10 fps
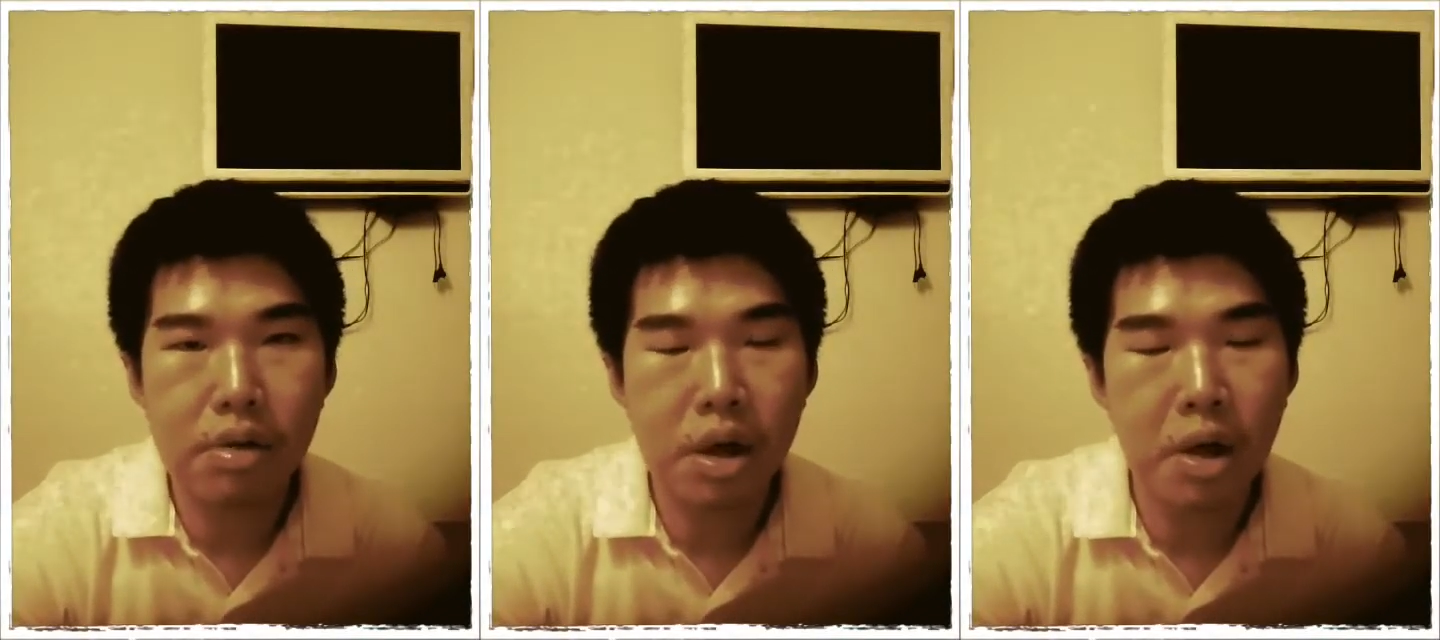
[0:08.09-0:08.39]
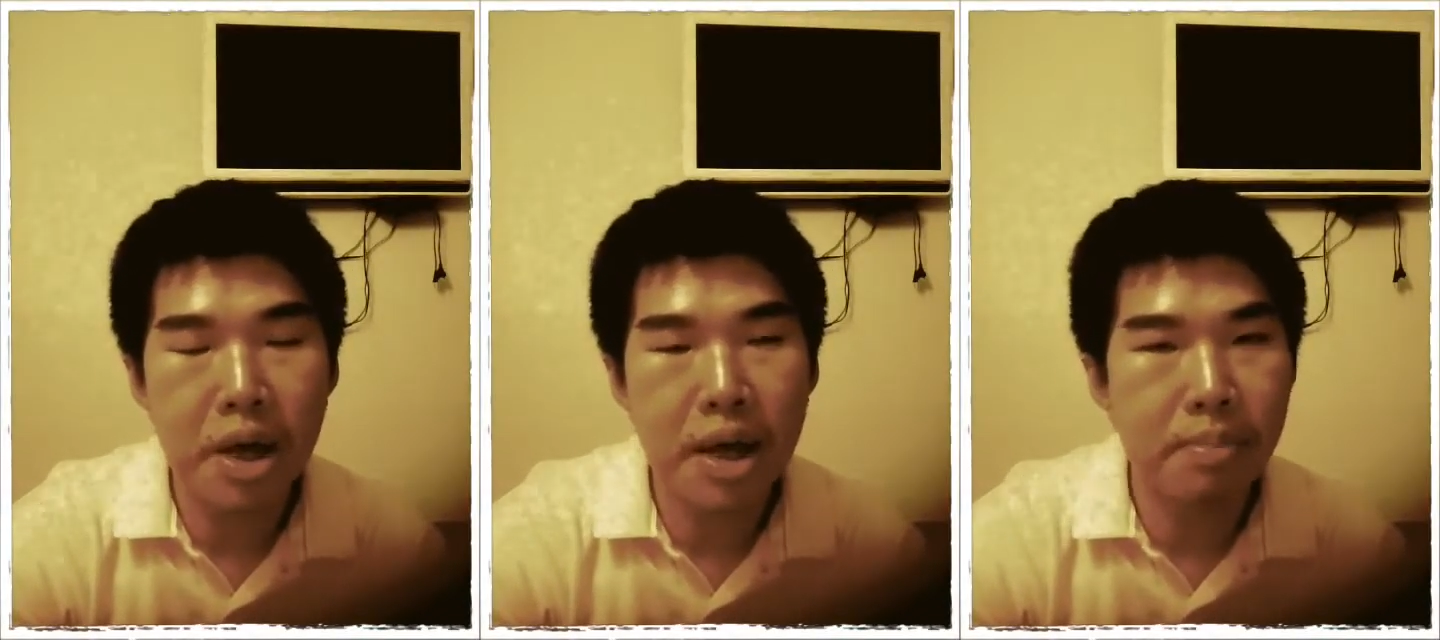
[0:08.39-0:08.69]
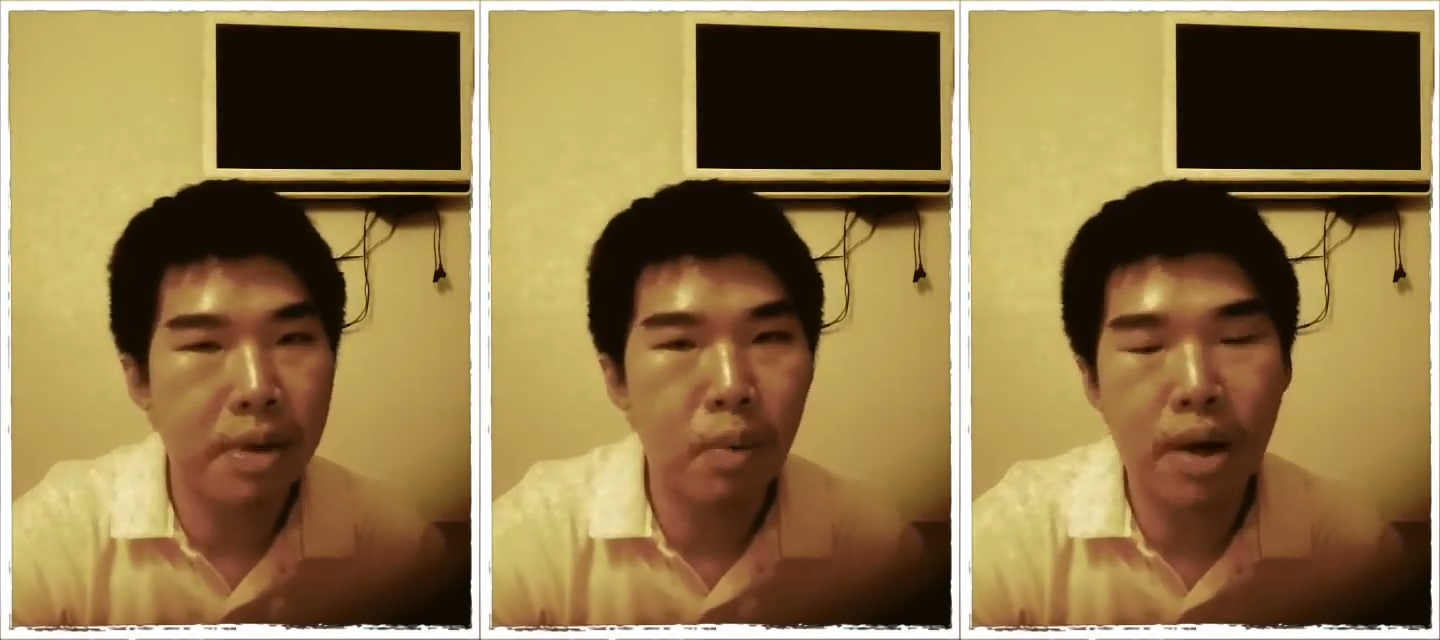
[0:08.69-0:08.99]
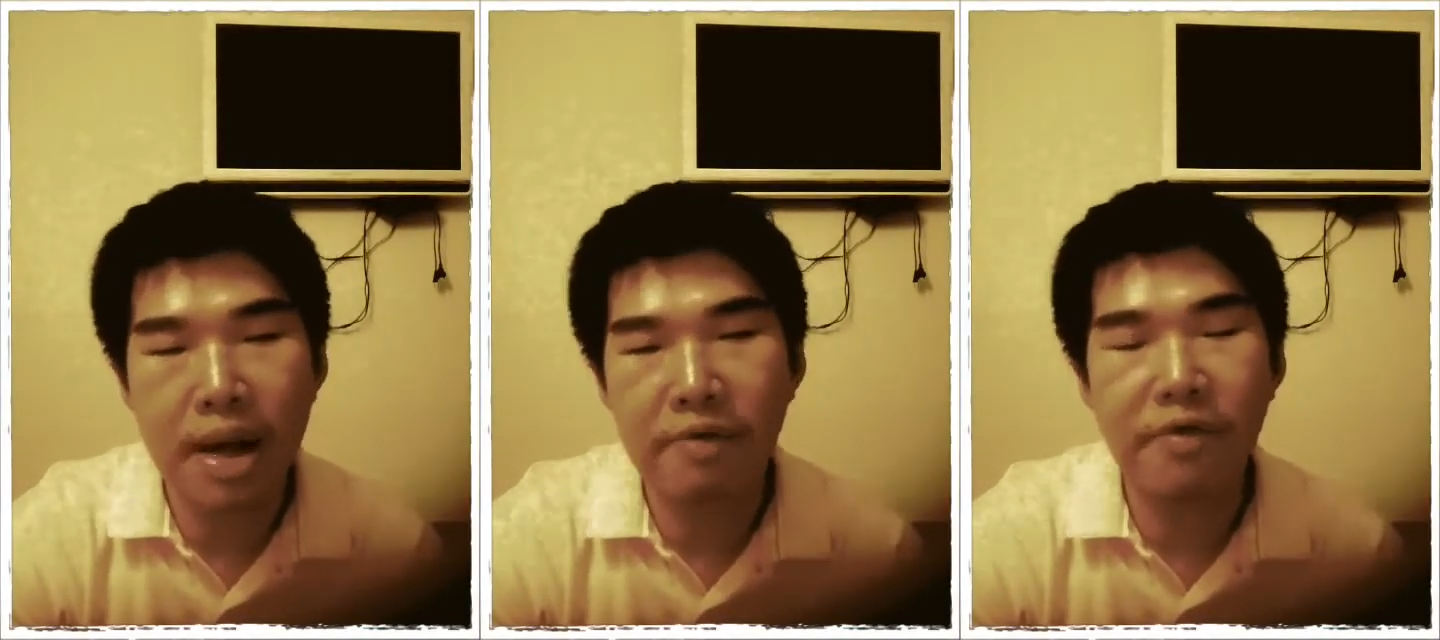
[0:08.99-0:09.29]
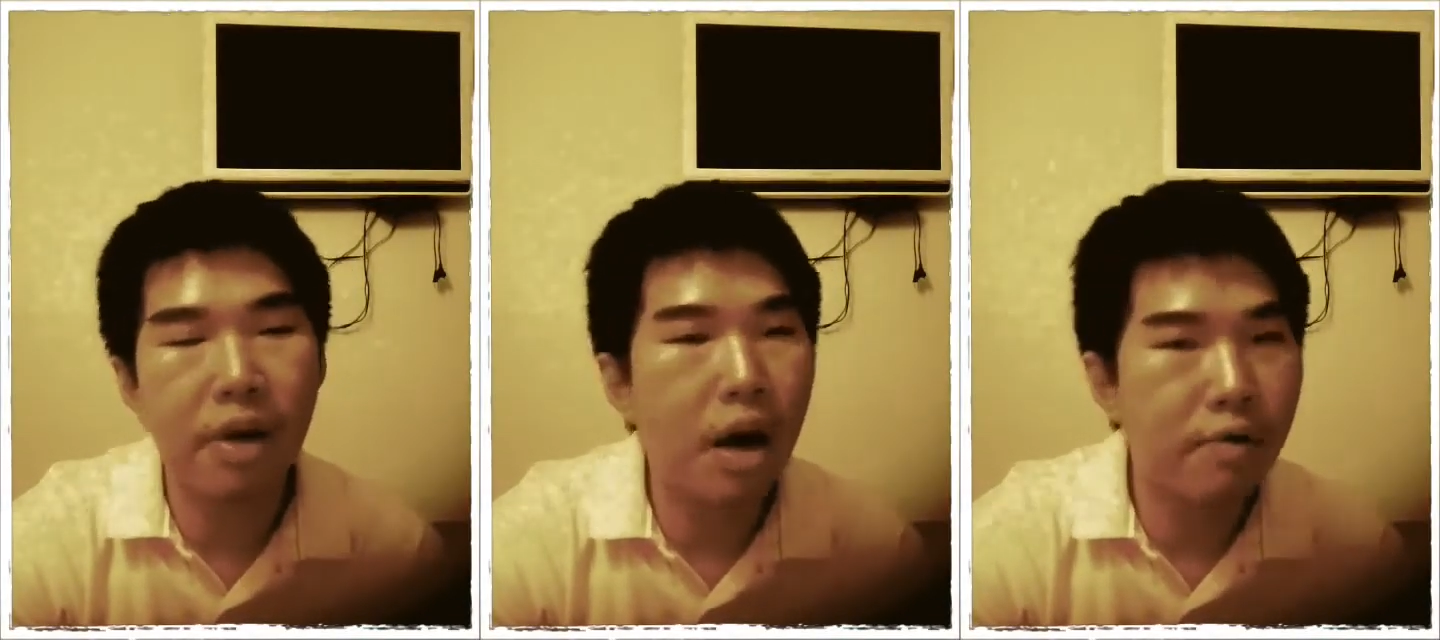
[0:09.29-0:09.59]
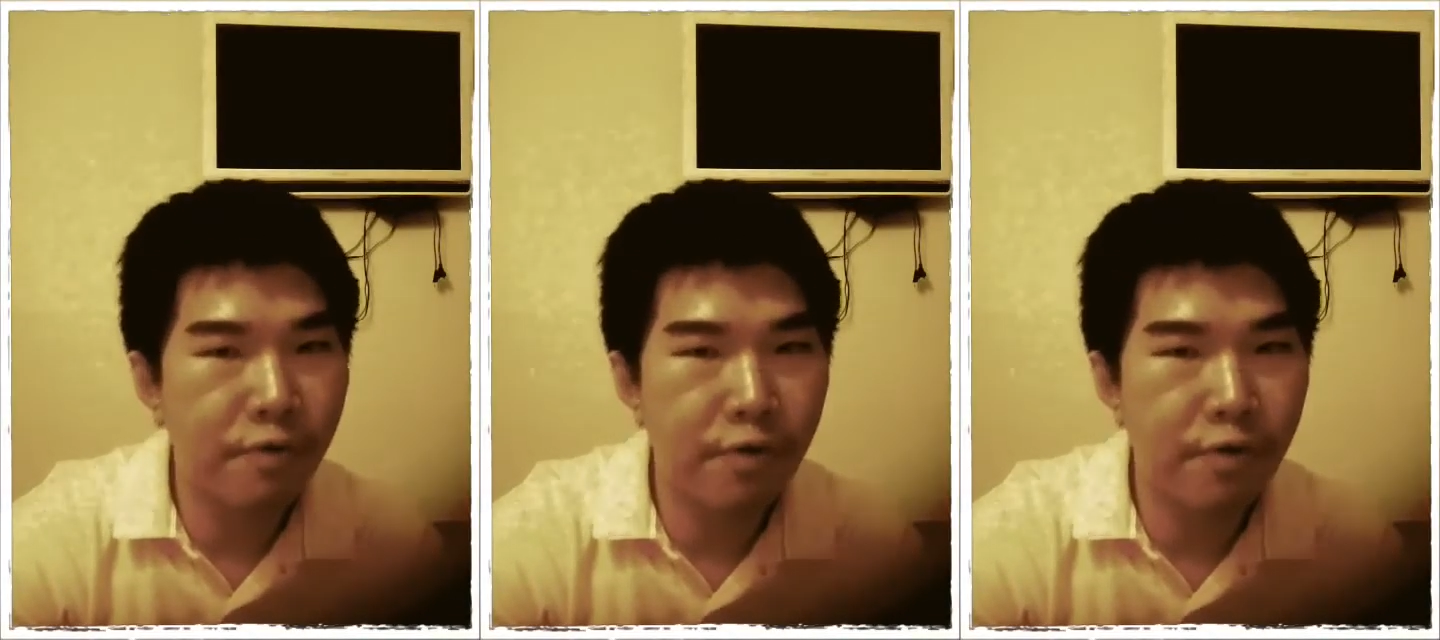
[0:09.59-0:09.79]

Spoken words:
talking about what I've got